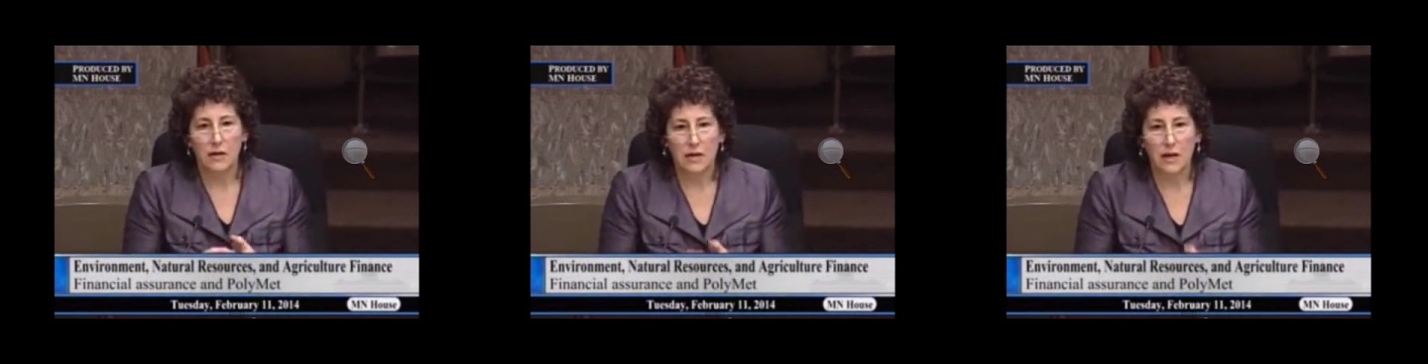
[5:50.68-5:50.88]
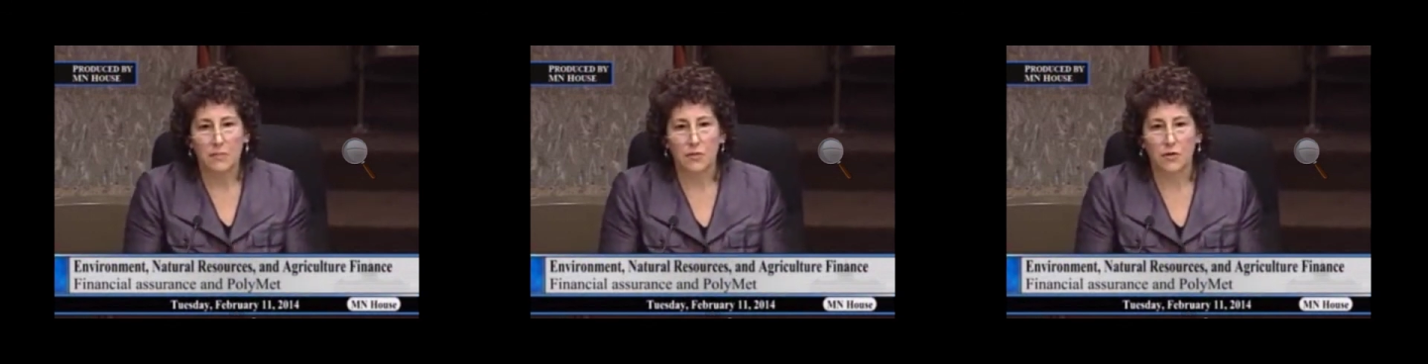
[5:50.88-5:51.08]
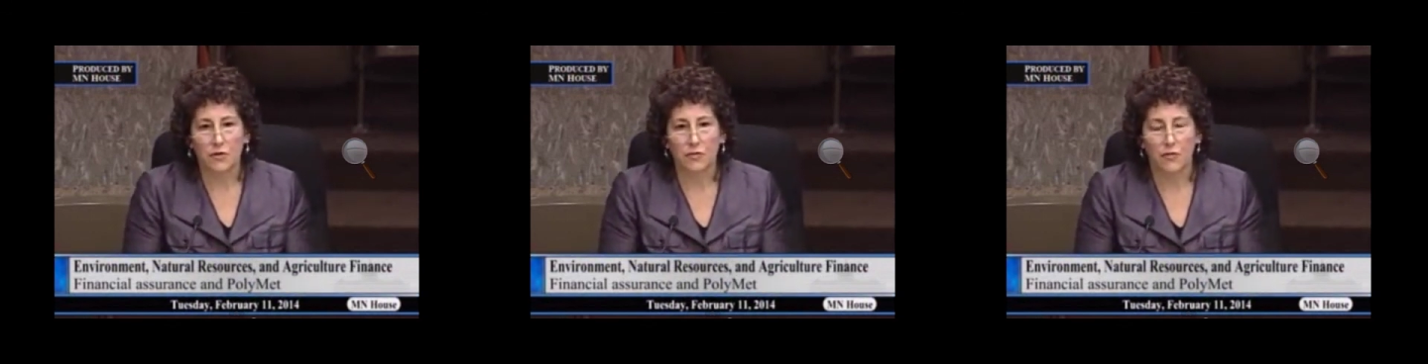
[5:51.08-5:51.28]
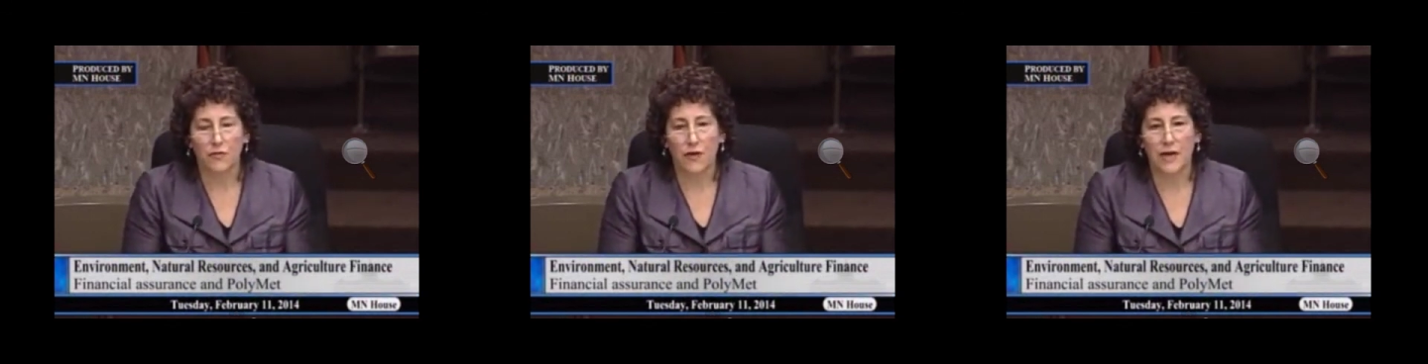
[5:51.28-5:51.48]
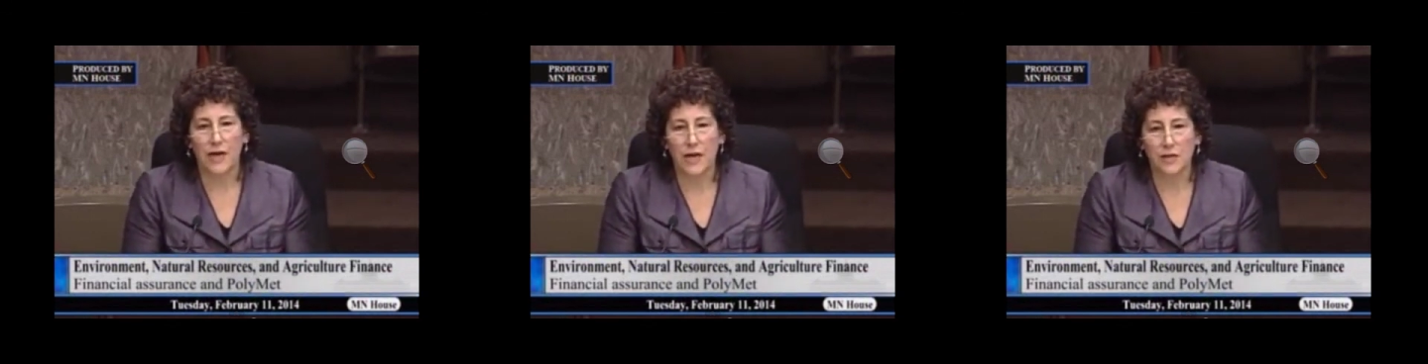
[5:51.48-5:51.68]
number
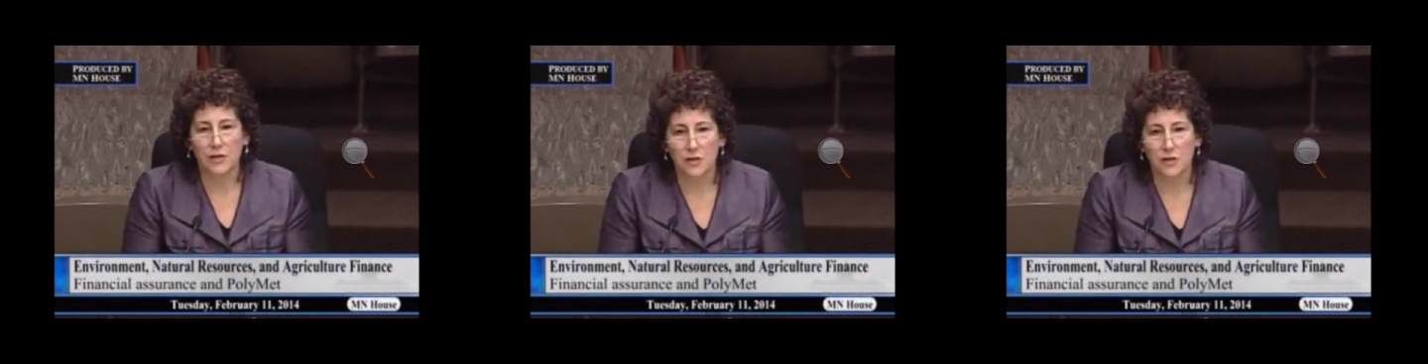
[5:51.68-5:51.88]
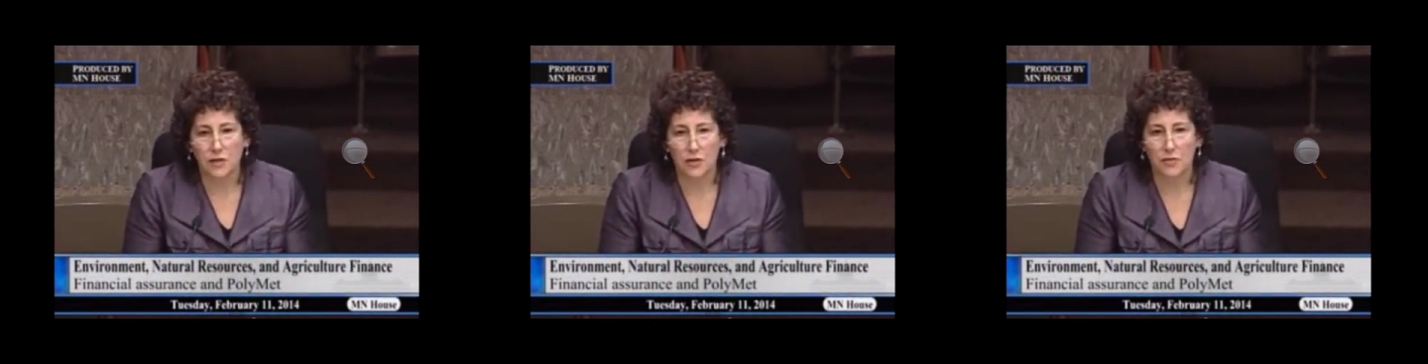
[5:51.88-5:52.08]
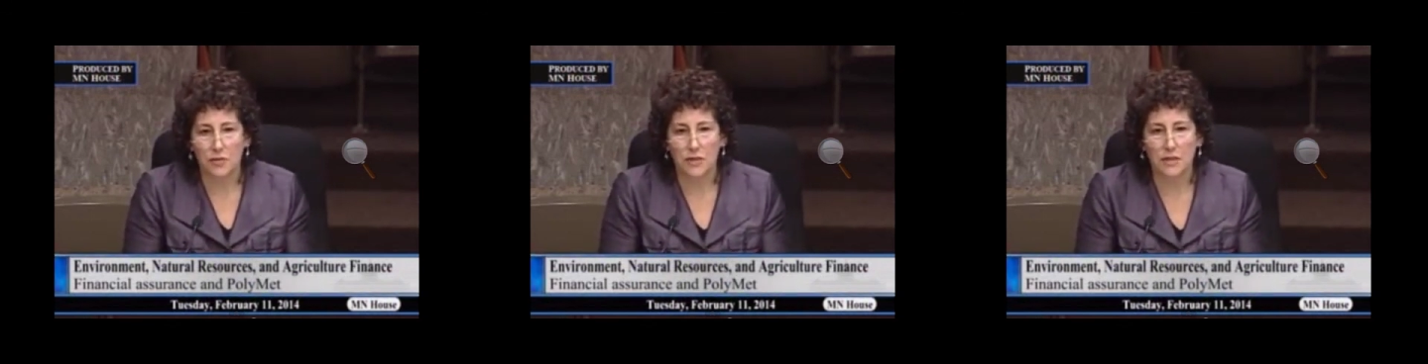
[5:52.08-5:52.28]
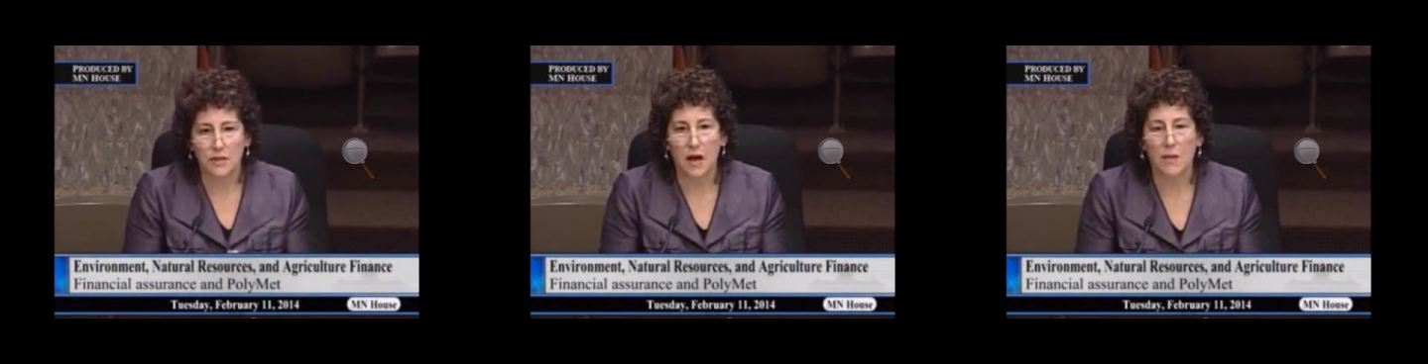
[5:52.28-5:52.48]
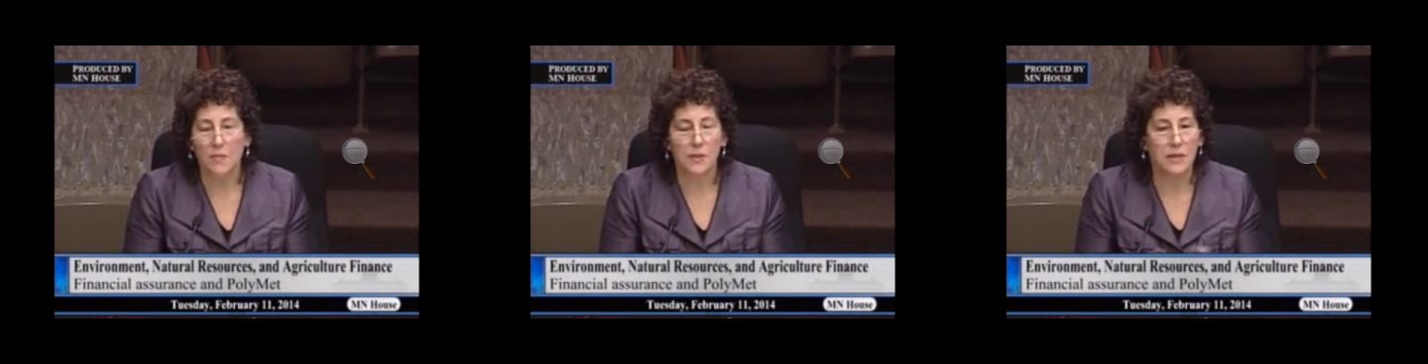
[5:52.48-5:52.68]
for financial assurance,
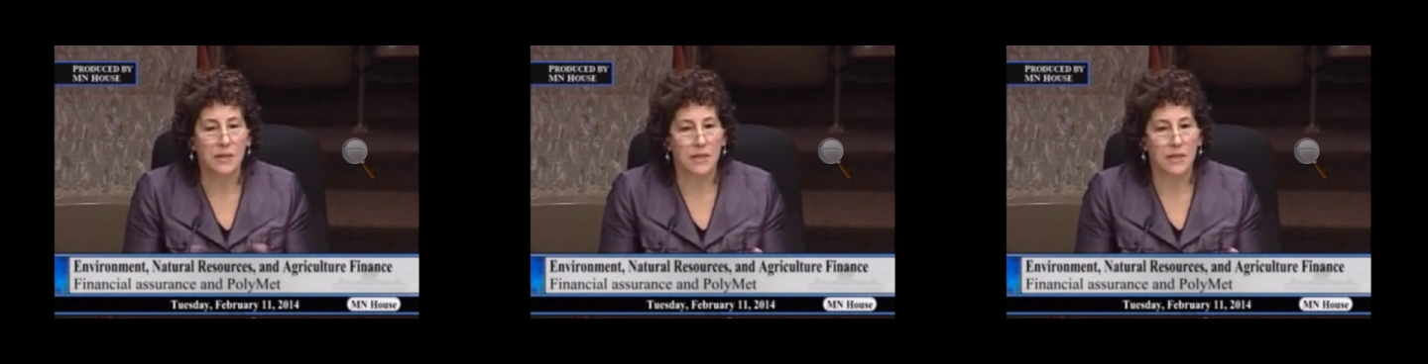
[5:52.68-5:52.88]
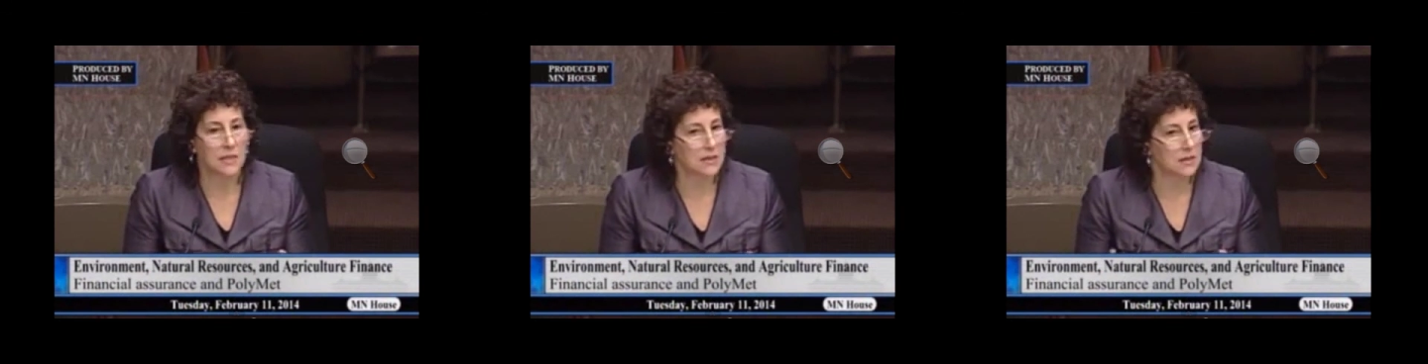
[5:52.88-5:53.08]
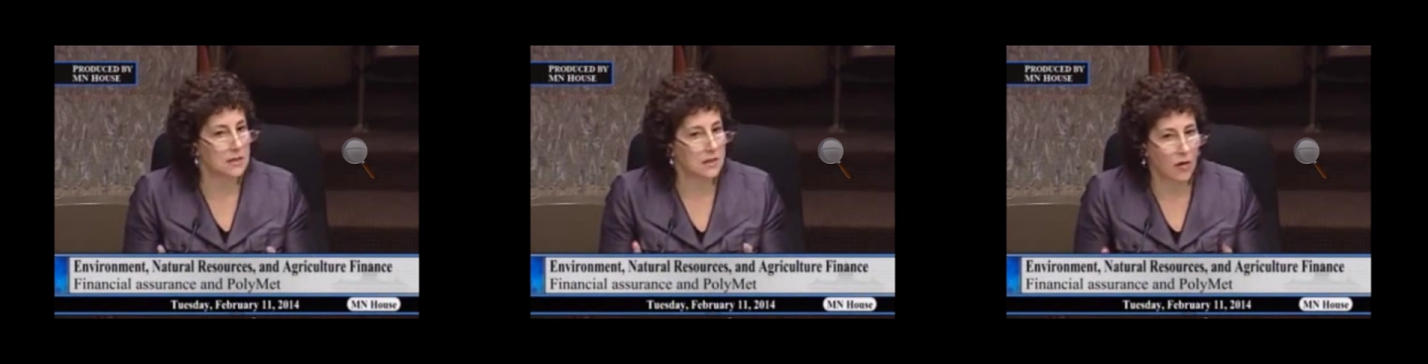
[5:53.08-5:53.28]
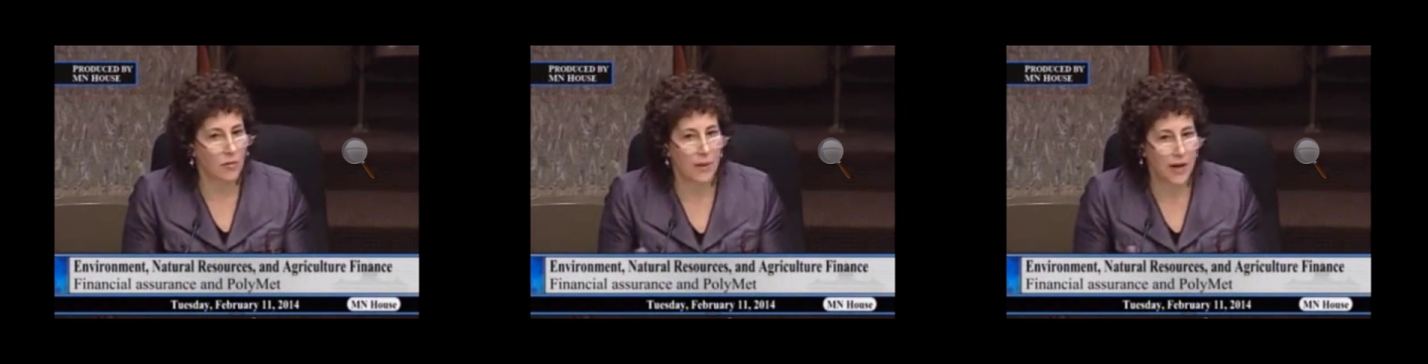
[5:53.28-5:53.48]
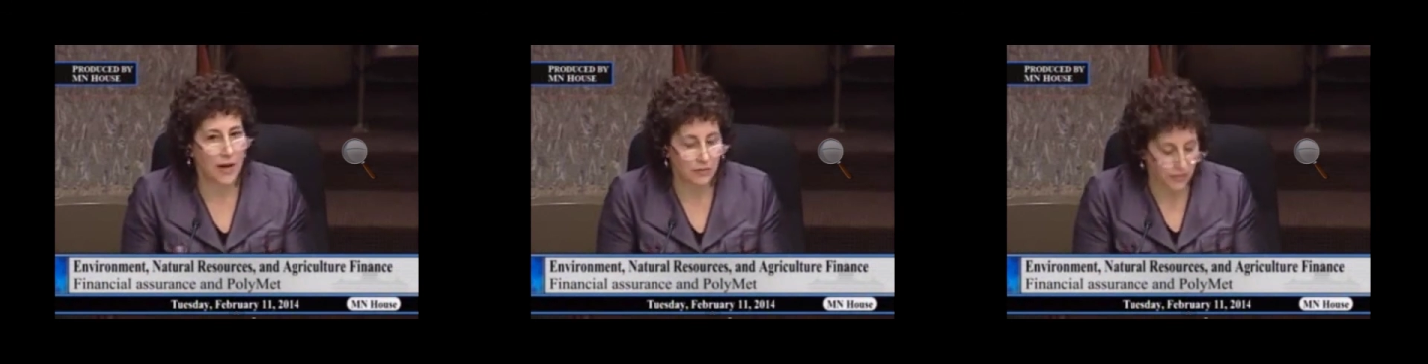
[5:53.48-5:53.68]
the company doesn't just
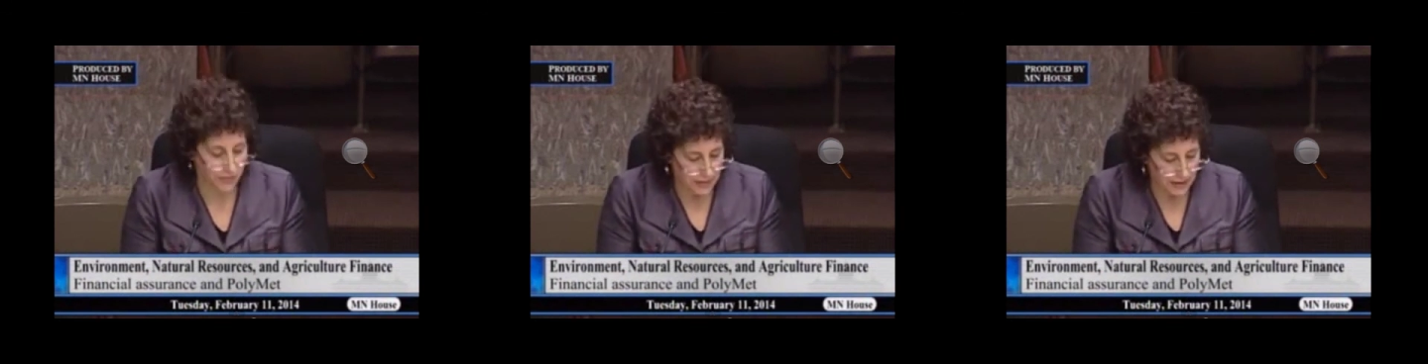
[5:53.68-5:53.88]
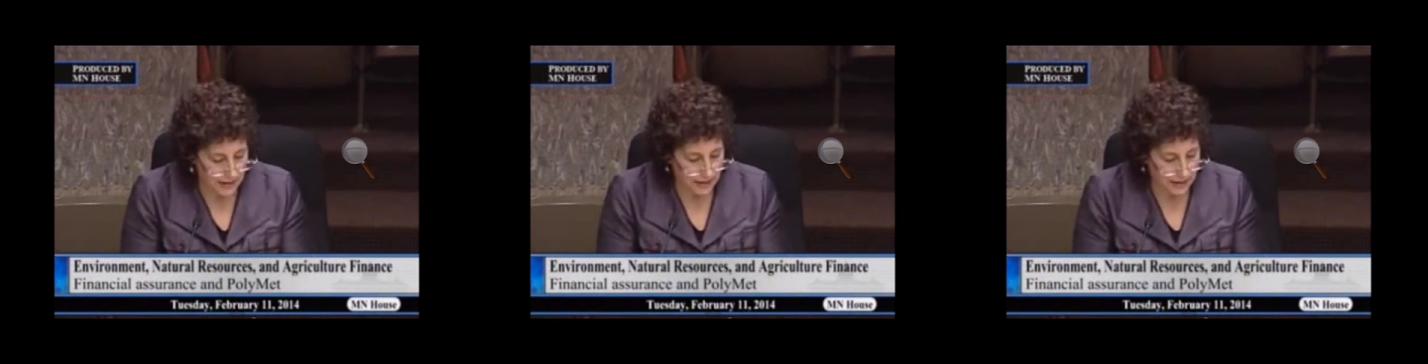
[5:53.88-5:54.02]
go bankrupt